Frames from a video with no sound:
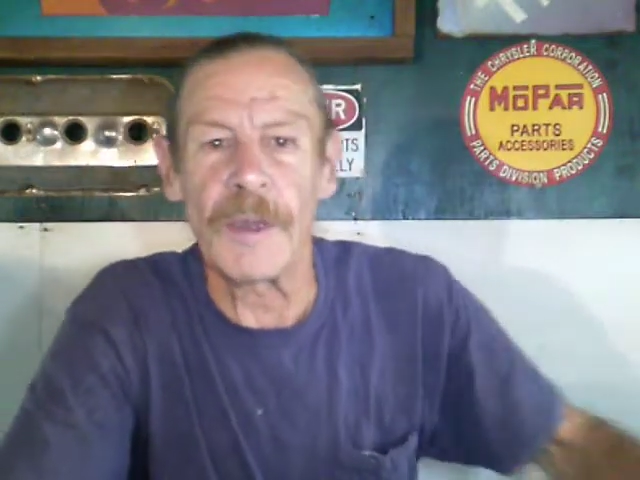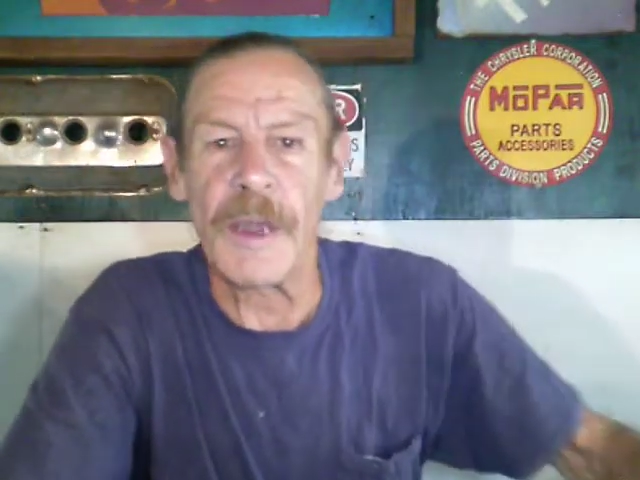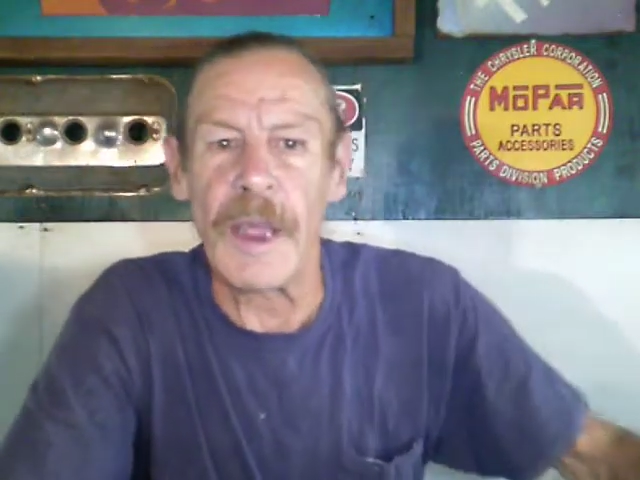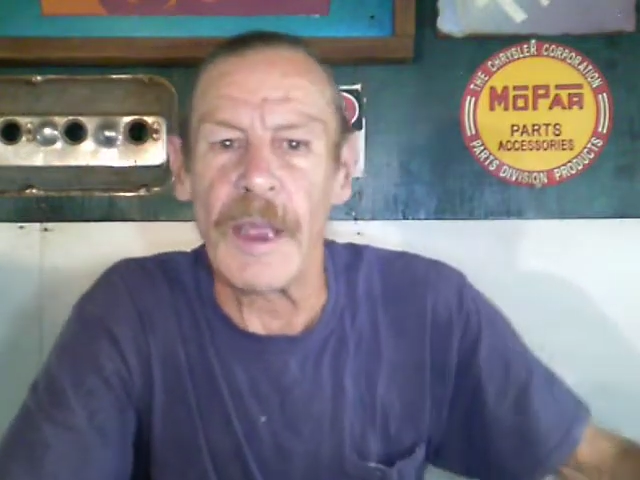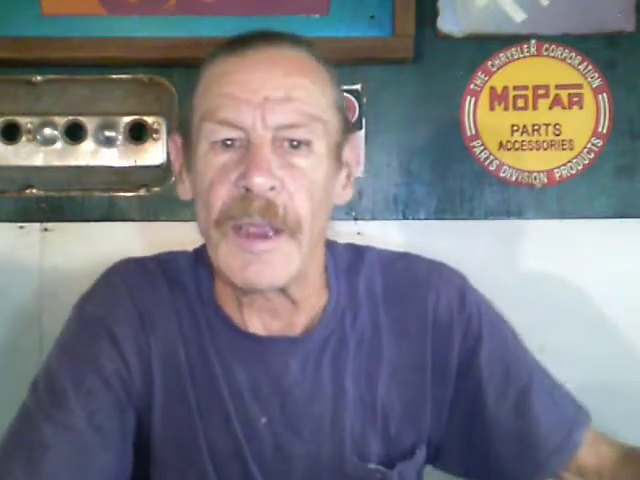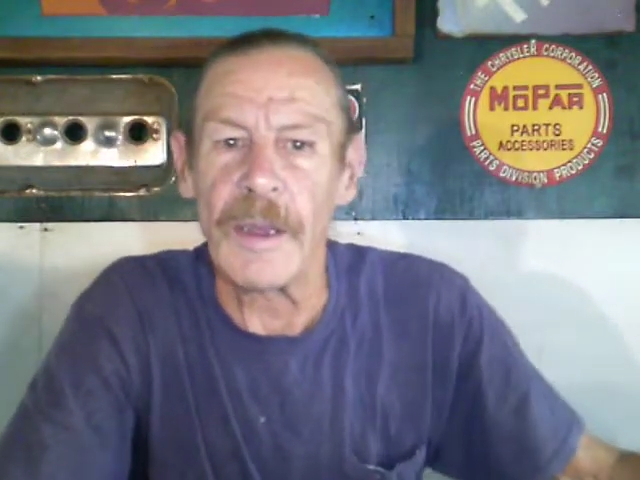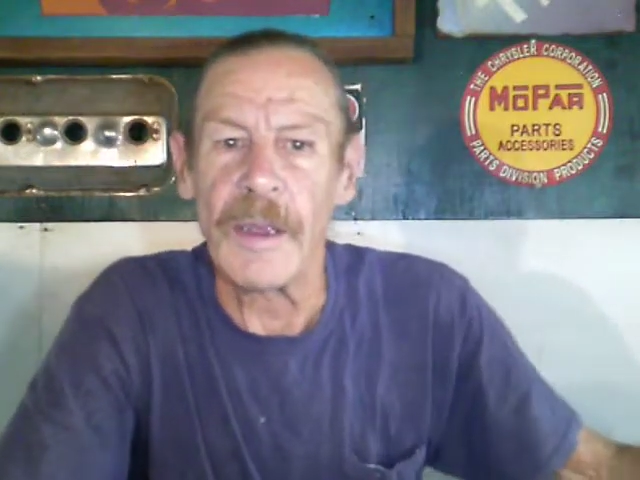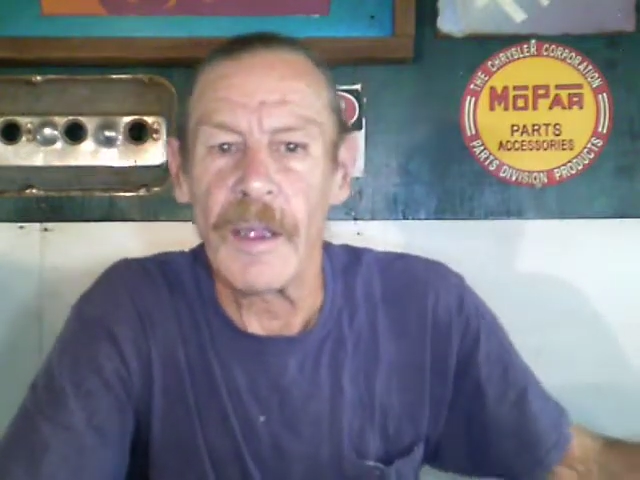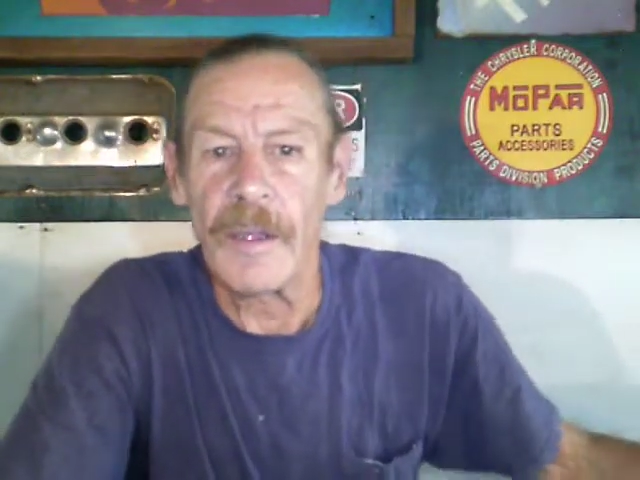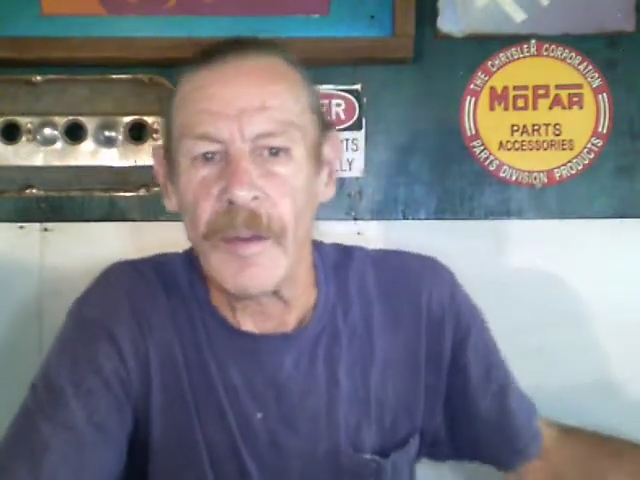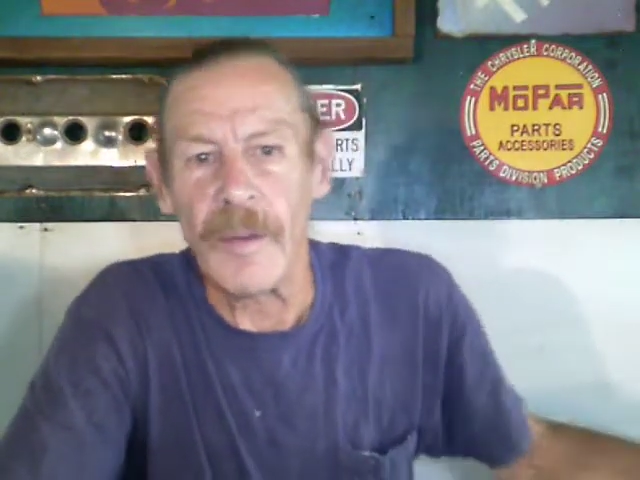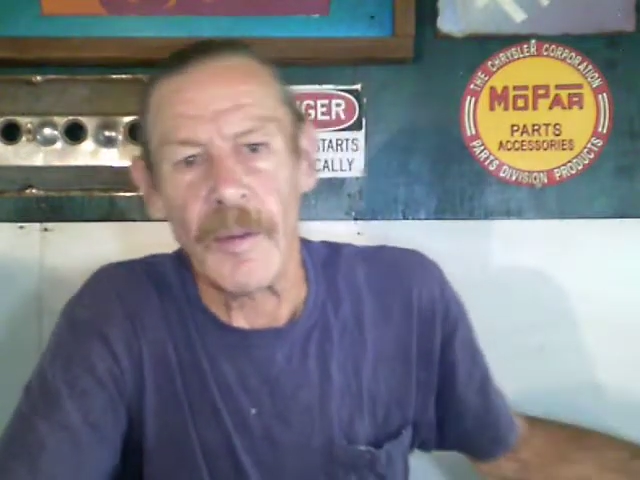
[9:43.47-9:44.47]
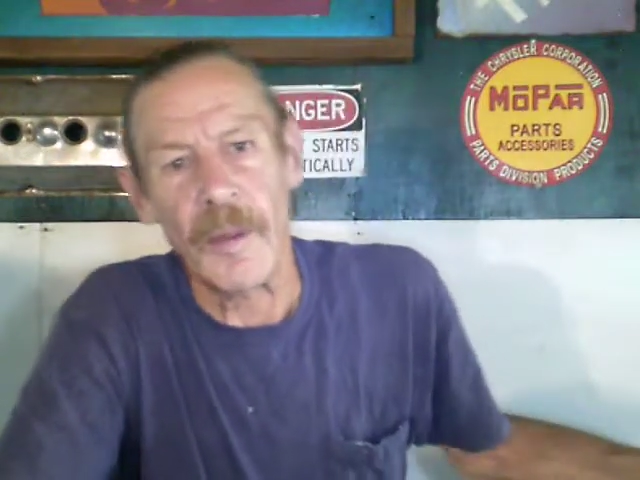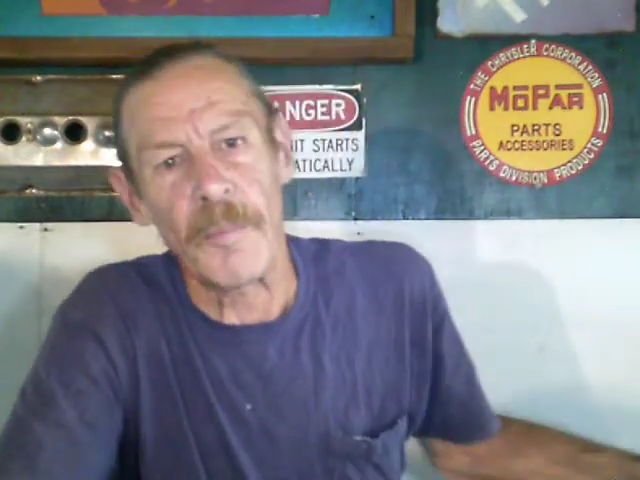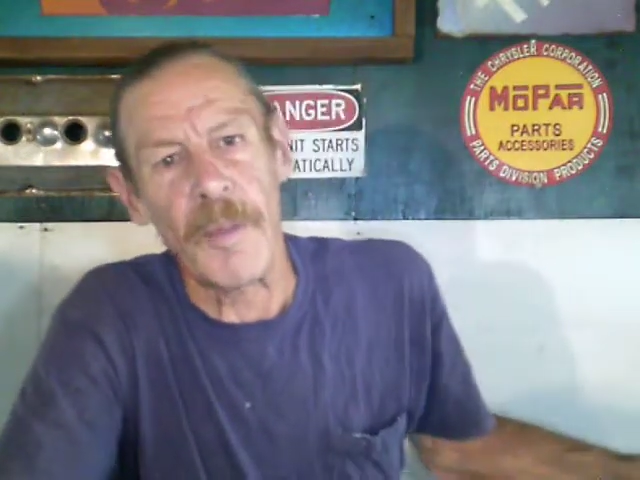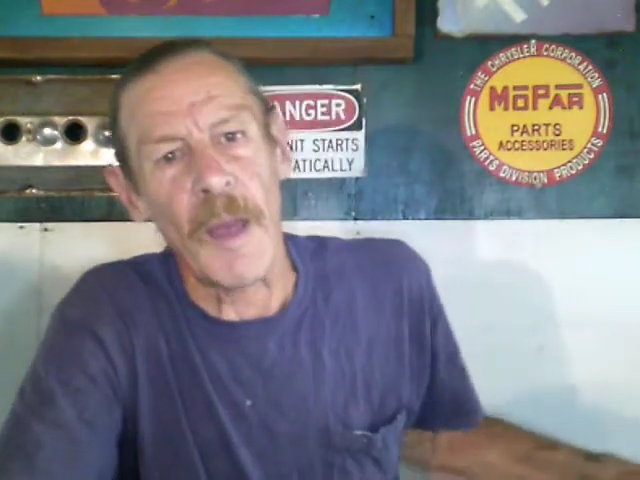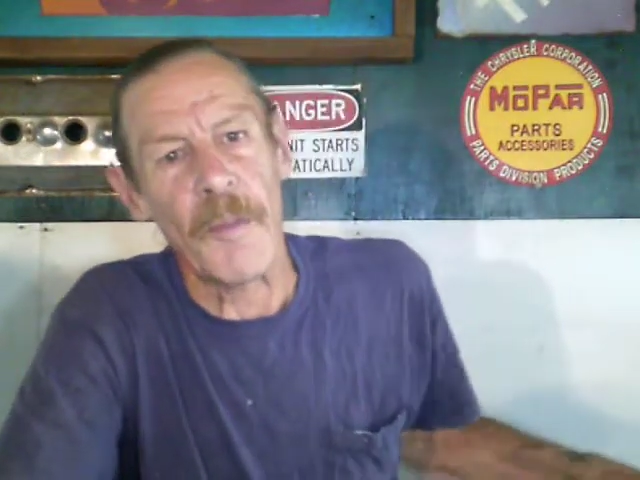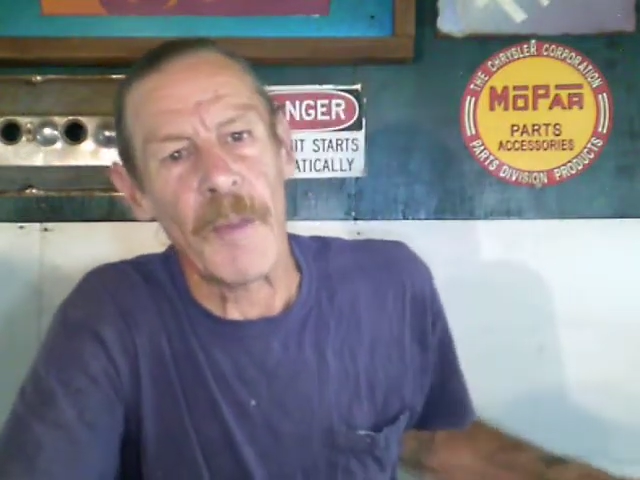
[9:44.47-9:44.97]
day
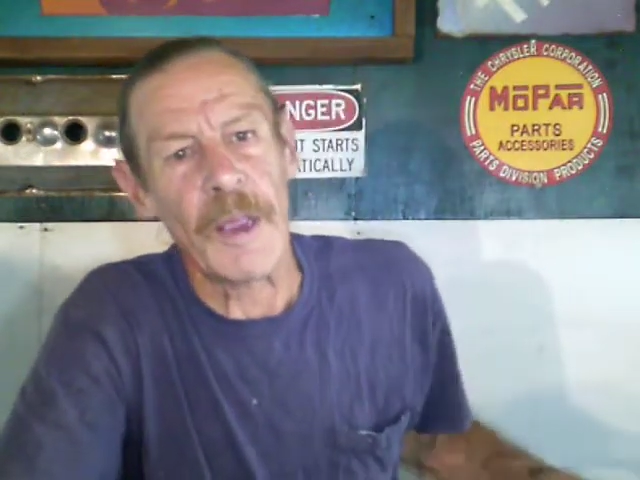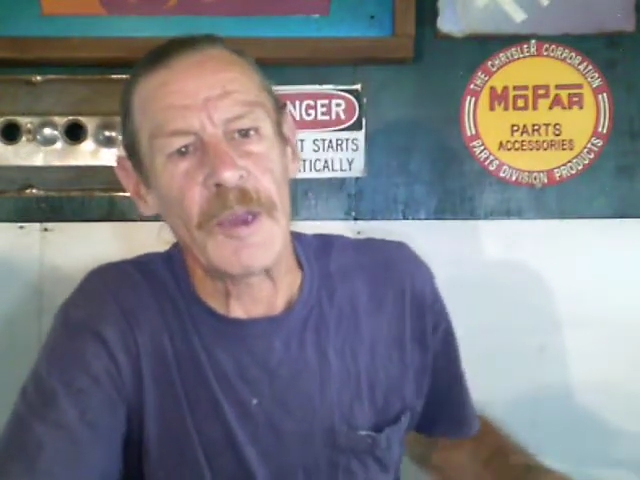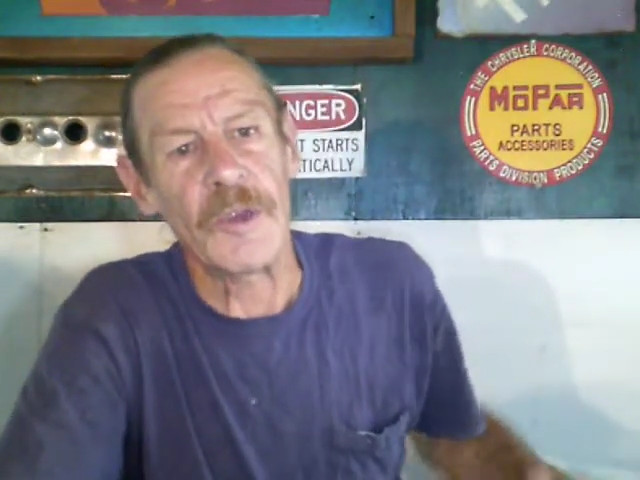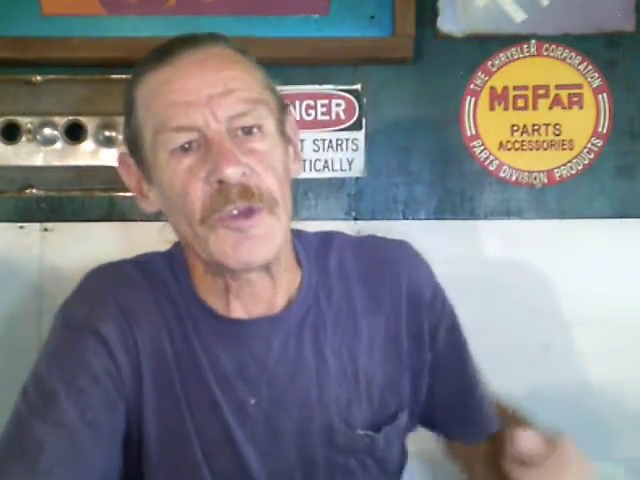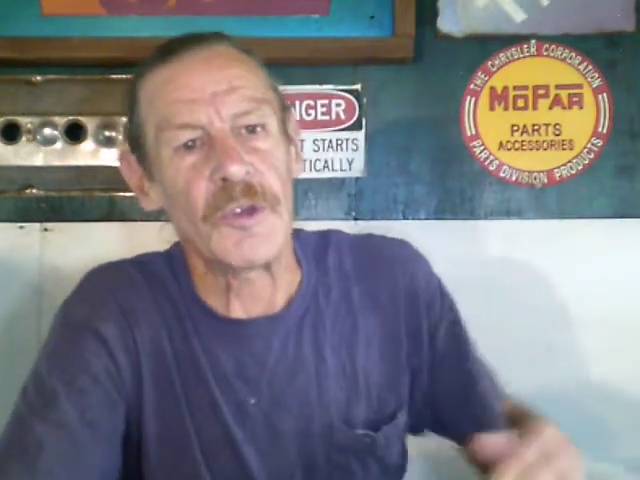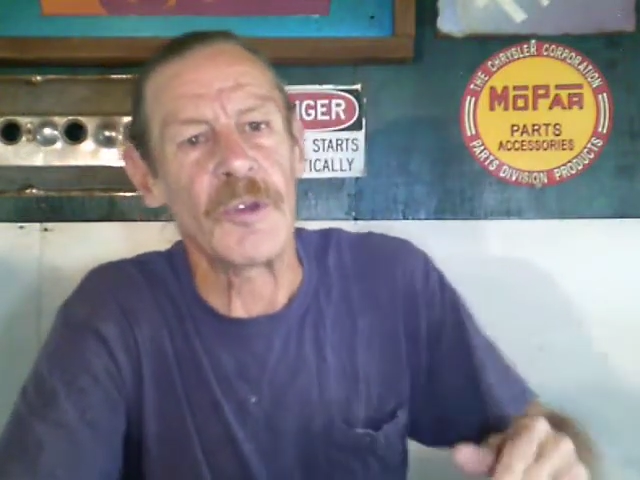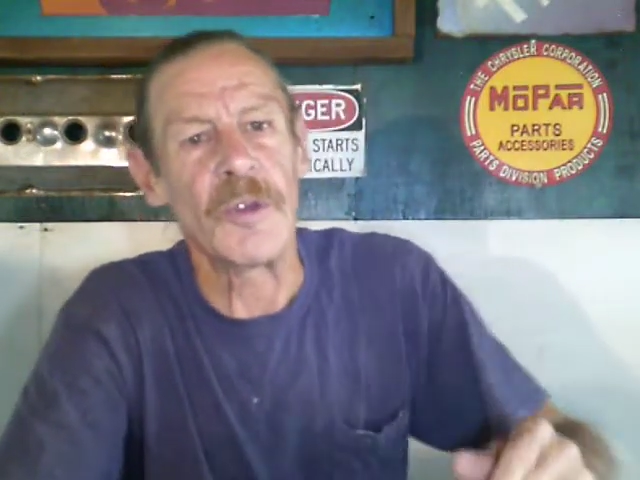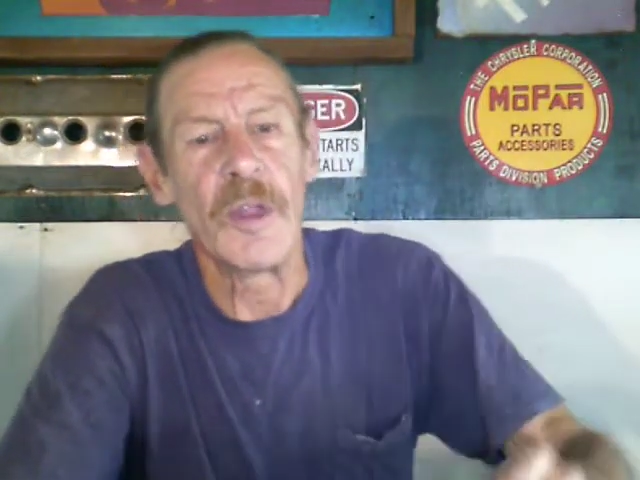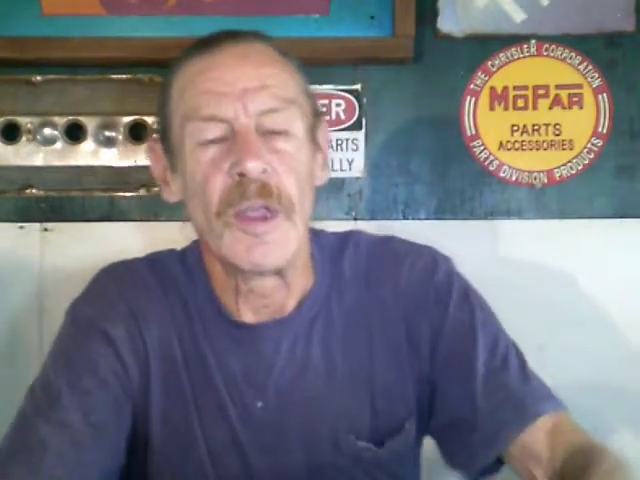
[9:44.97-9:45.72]
about my engine.